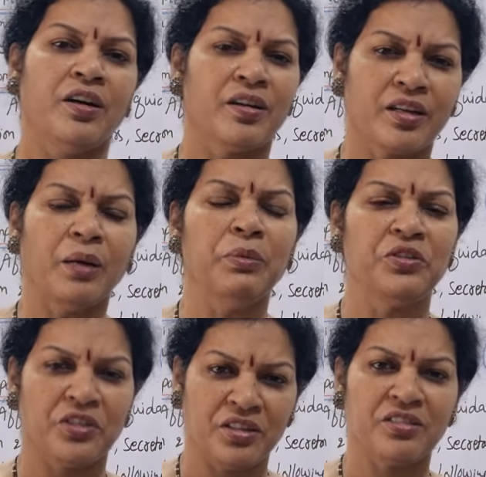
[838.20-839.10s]
or
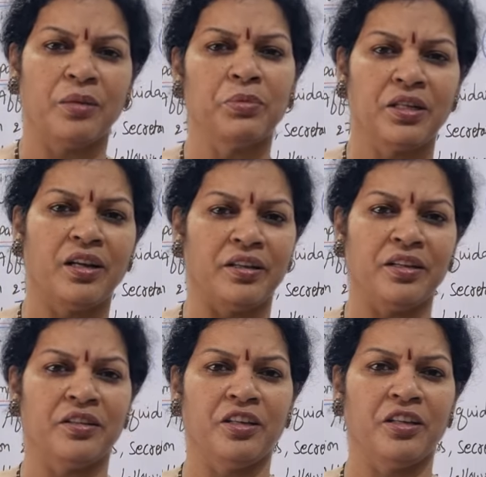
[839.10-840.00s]
commission, something like
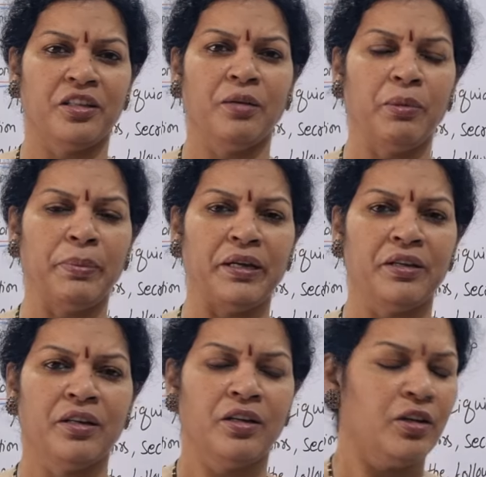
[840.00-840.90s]
that they'll be
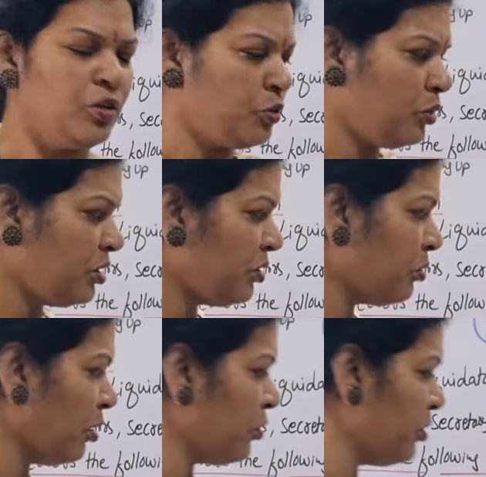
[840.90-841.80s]
paying. So this
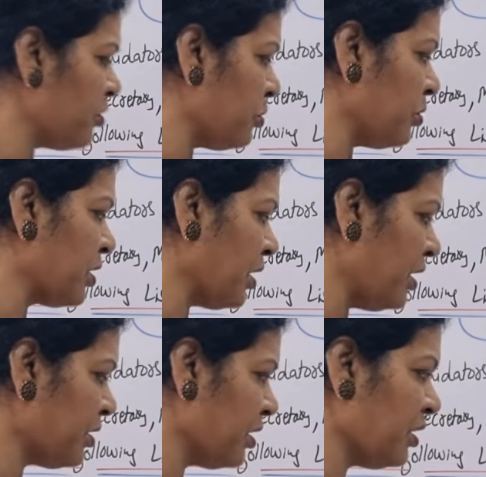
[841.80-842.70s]
is also his duty,
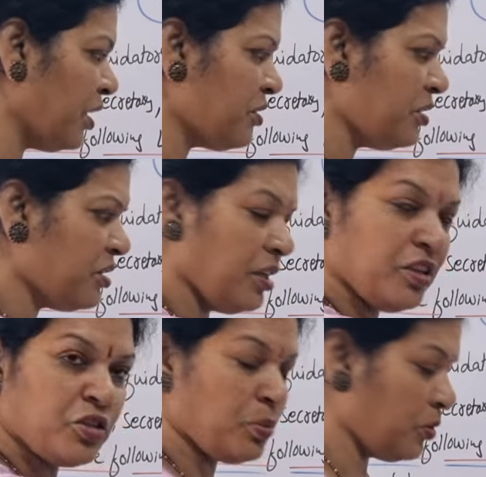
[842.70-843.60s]
collecting the assets and
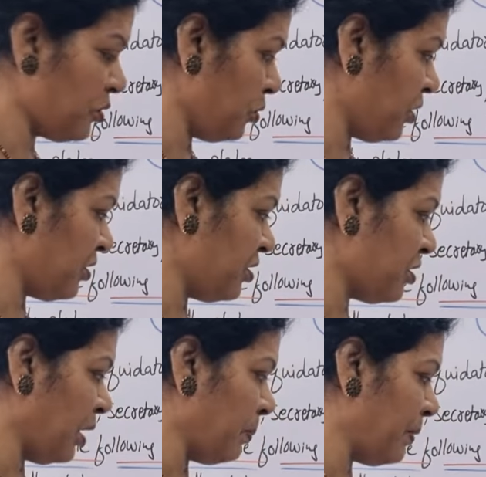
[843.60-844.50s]
dispose those
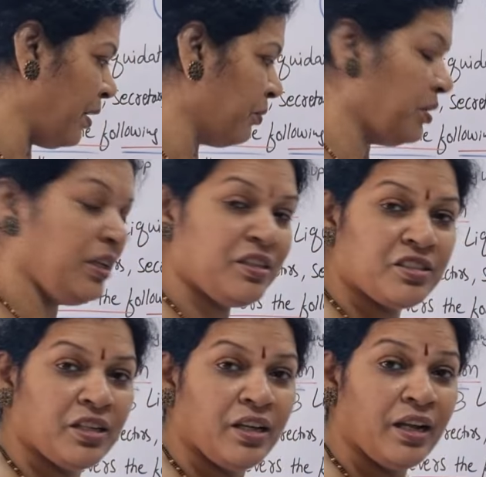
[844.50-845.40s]
assets and pay off the
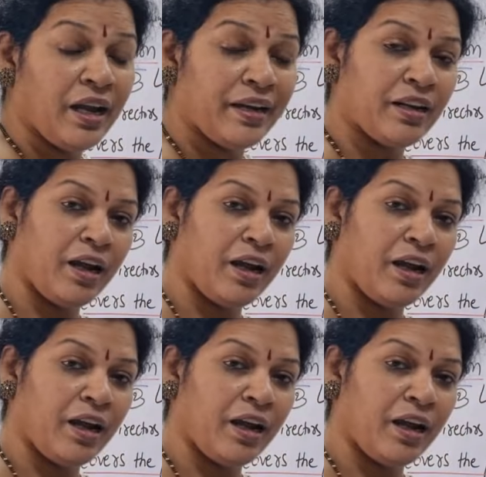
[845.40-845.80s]
debts. And